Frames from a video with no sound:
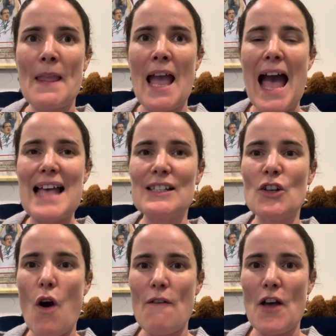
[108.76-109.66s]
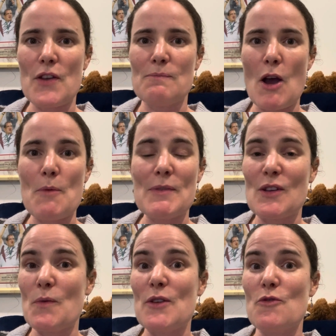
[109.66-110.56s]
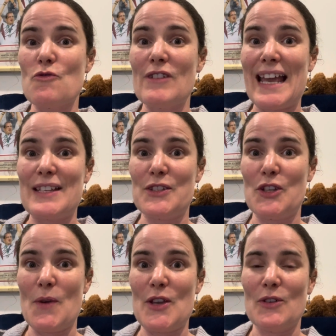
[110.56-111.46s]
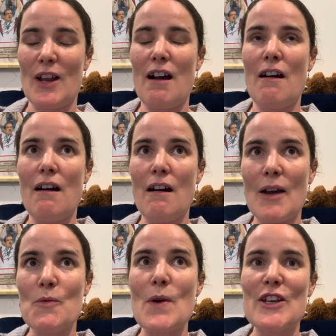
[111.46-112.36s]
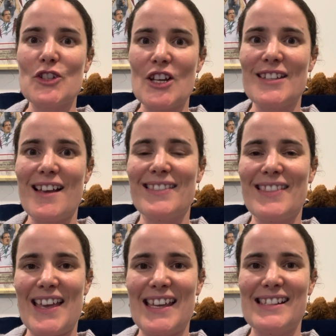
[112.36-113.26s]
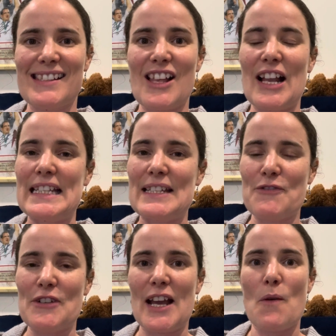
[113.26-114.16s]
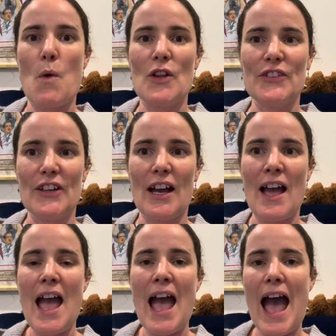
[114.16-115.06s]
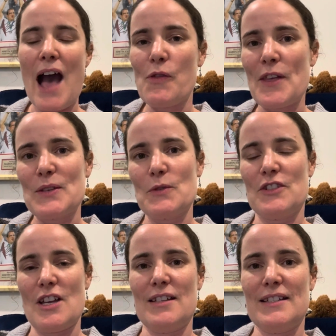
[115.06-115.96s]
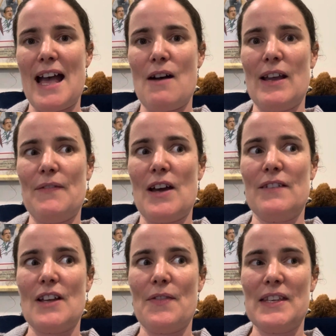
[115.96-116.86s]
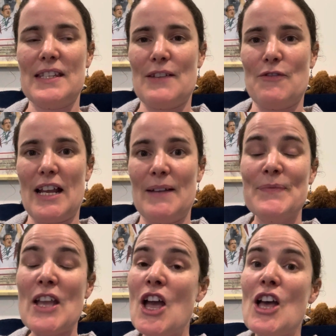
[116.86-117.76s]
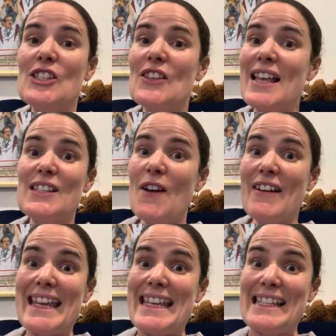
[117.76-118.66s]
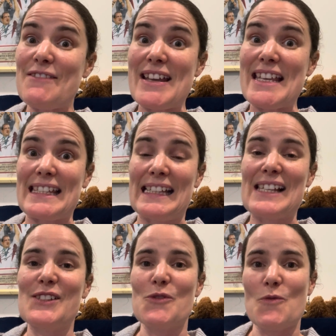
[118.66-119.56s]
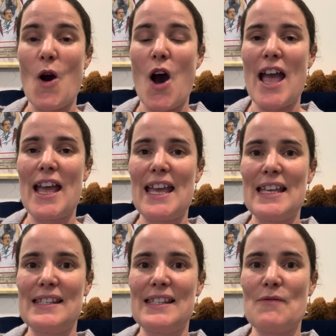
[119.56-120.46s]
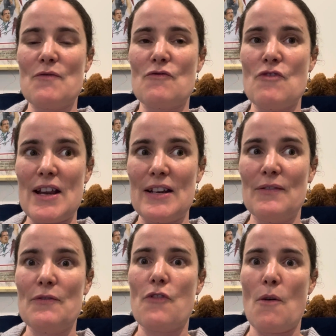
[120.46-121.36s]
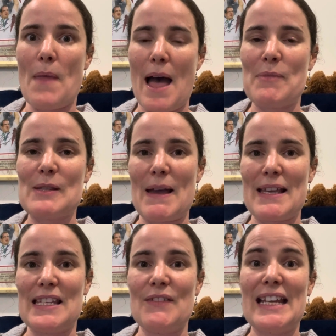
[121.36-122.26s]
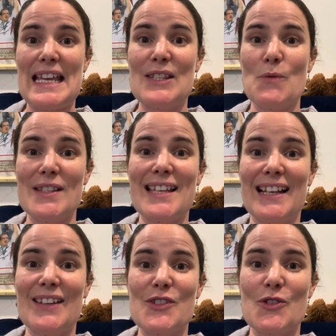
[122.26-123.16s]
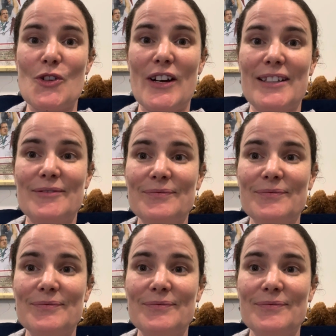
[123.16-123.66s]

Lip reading: has a lot of those moments that we will relate to where you're like, "Oh, I wish I'd done things slightly differently. I wonder how things would have turned out if I'd have done things differently." So that's a very easy reason as to why it's written from that perspective, and he's the one telling the story.